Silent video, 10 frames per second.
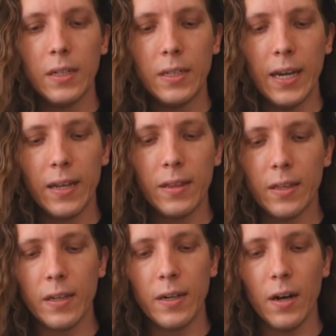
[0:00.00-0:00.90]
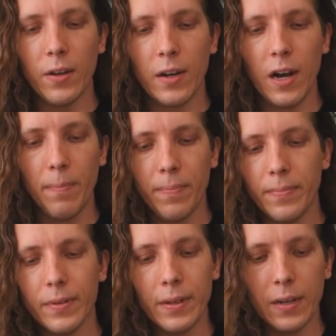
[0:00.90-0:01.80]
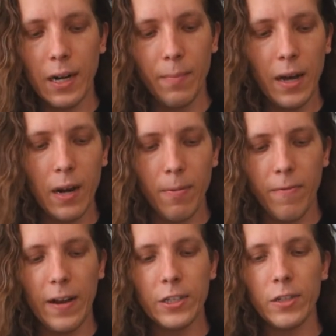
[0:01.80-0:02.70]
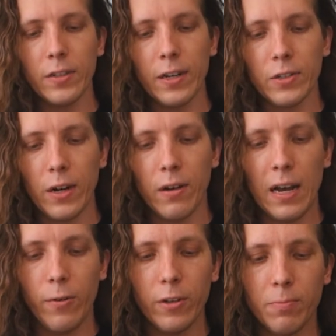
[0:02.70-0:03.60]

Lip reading: take the other cup, and I'm not a professional here, so I don't have all these